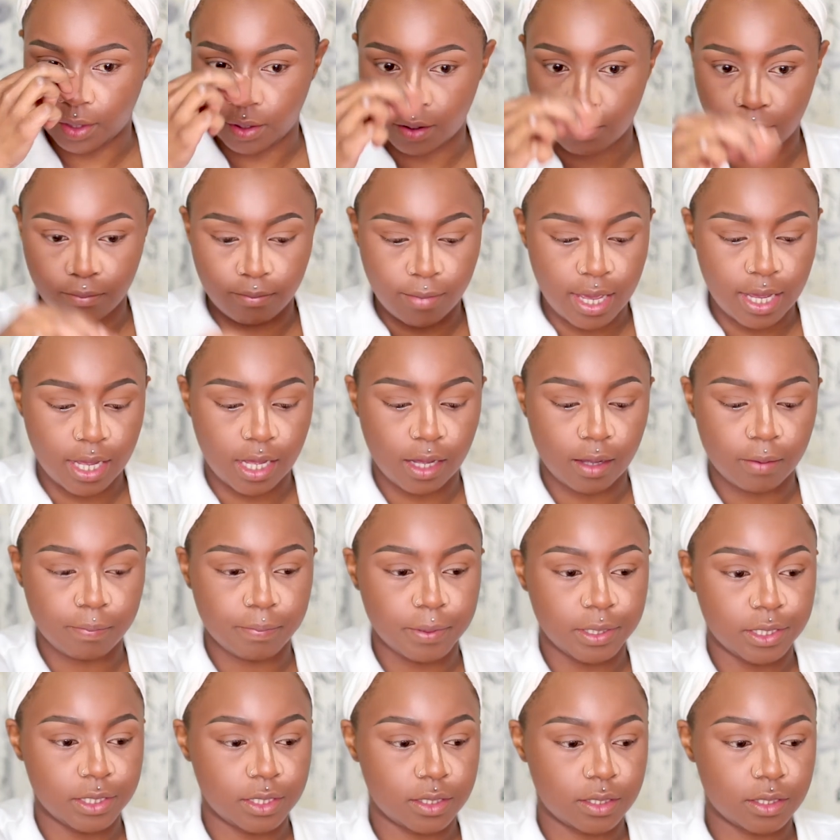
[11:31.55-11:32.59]
makeup
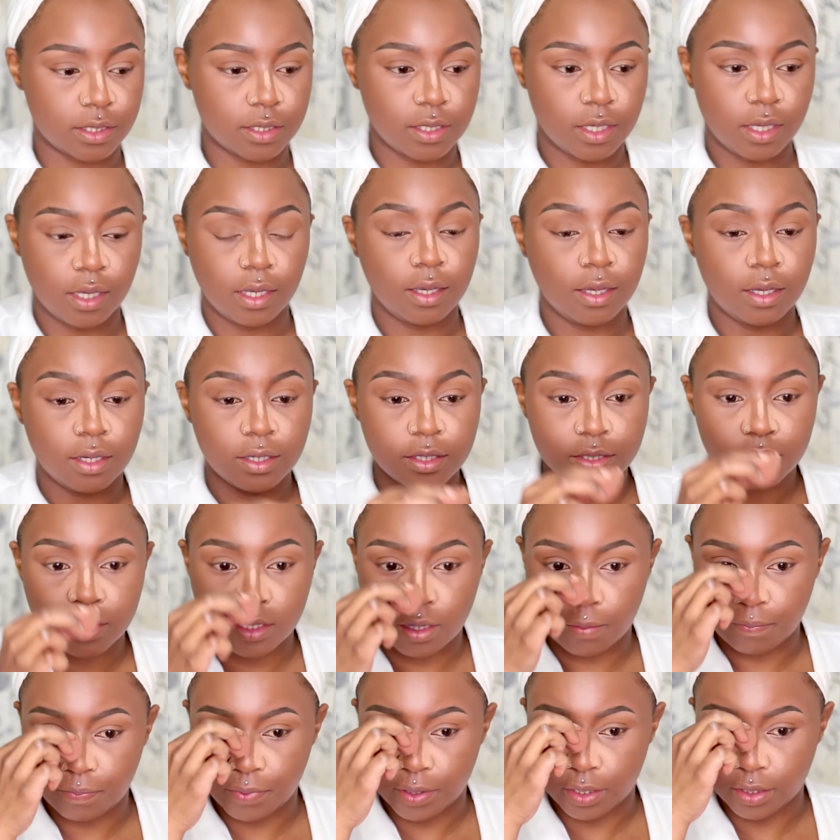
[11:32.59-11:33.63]
is
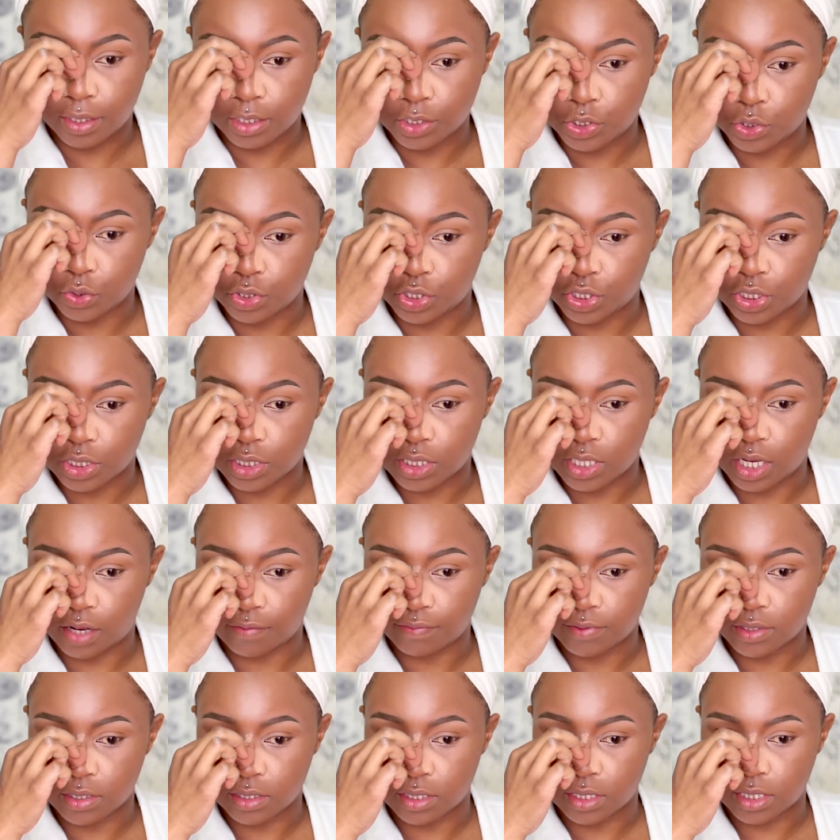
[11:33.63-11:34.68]
something that you just
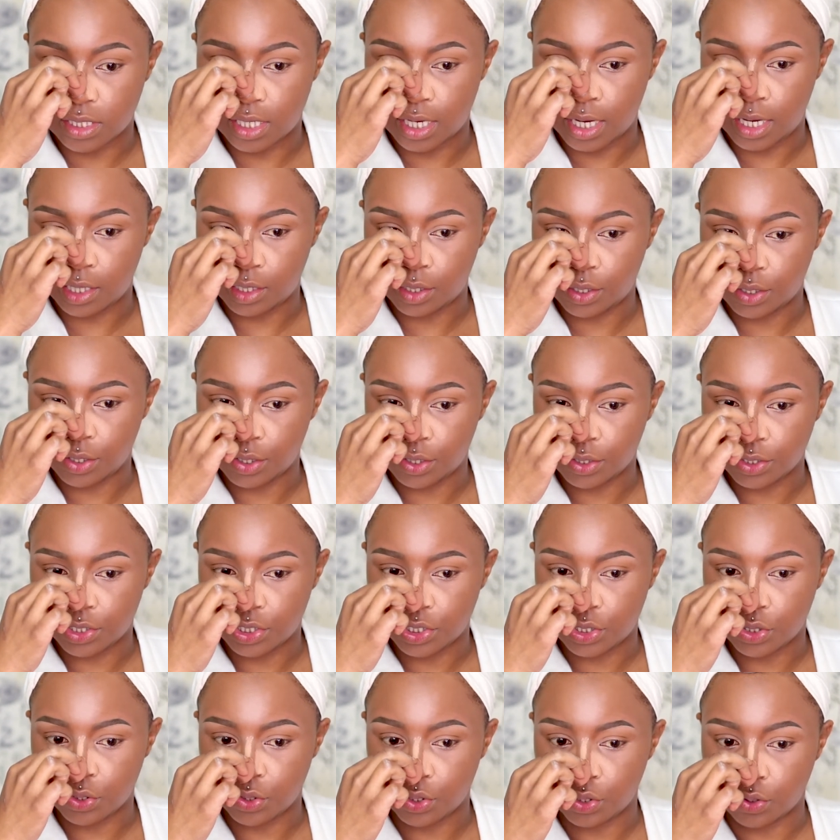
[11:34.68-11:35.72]
have to tailor
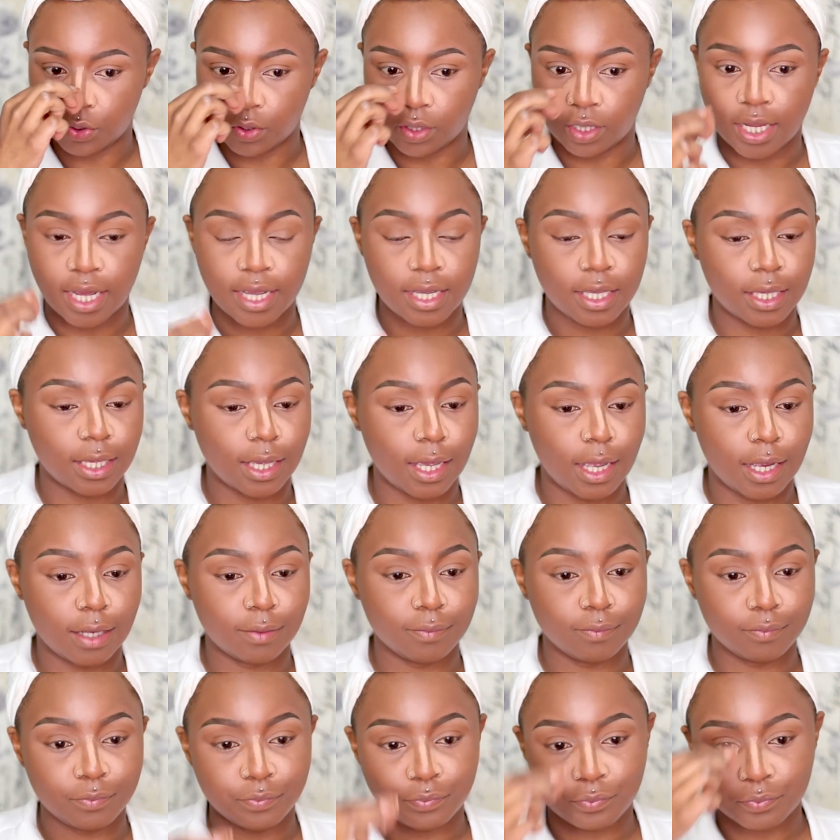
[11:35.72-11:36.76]
to your liking.